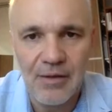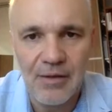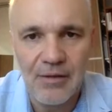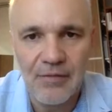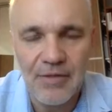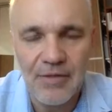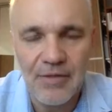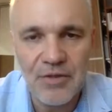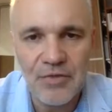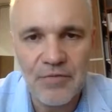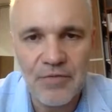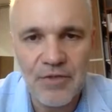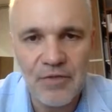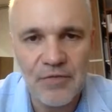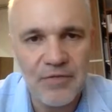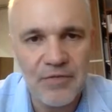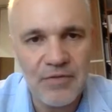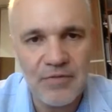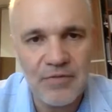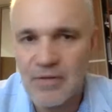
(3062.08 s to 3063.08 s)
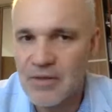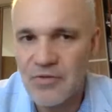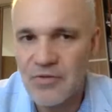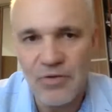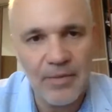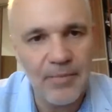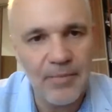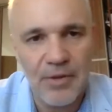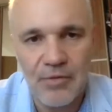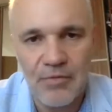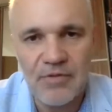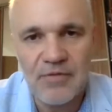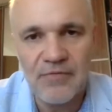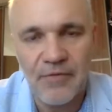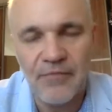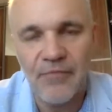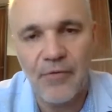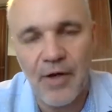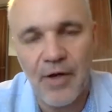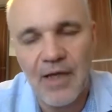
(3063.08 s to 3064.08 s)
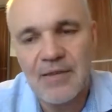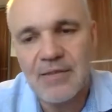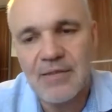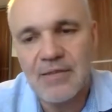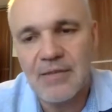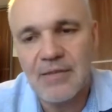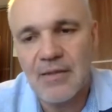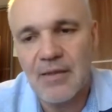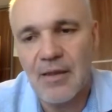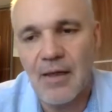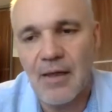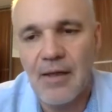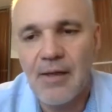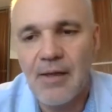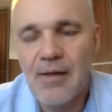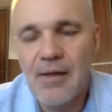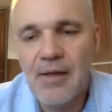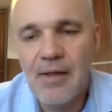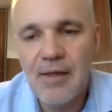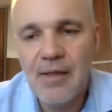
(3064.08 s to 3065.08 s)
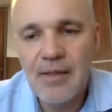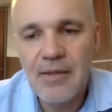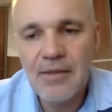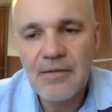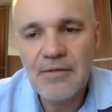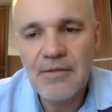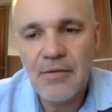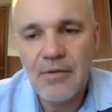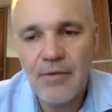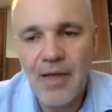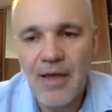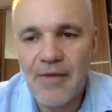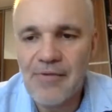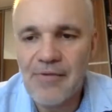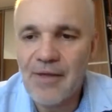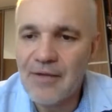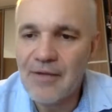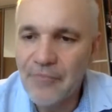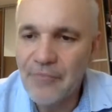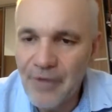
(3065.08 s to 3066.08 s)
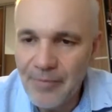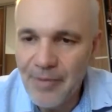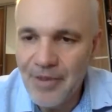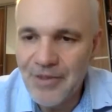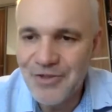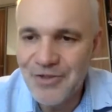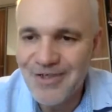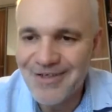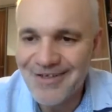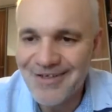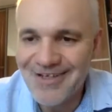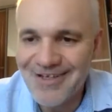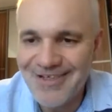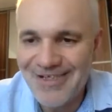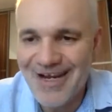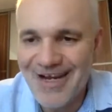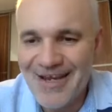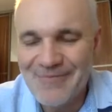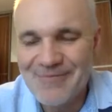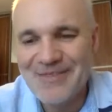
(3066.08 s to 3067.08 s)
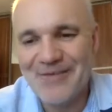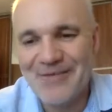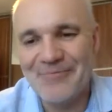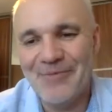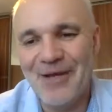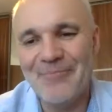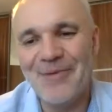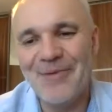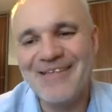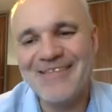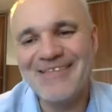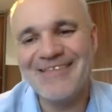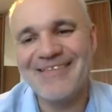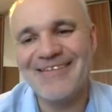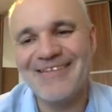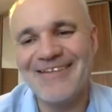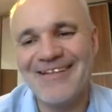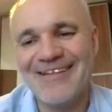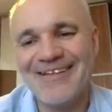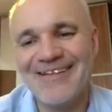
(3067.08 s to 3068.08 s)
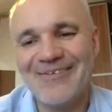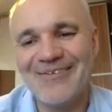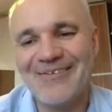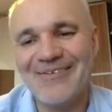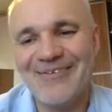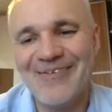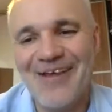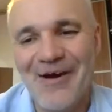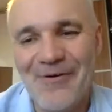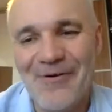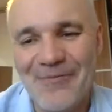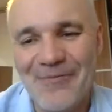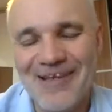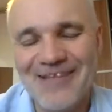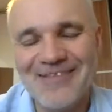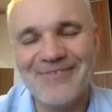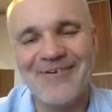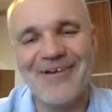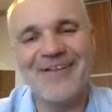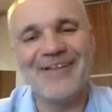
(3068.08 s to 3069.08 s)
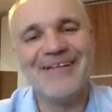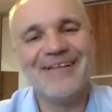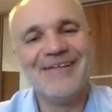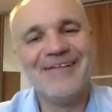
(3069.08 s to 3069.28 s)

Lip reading: which was extremely useful for us. So yeah, thank you very much, James, and my best to Naomi as well.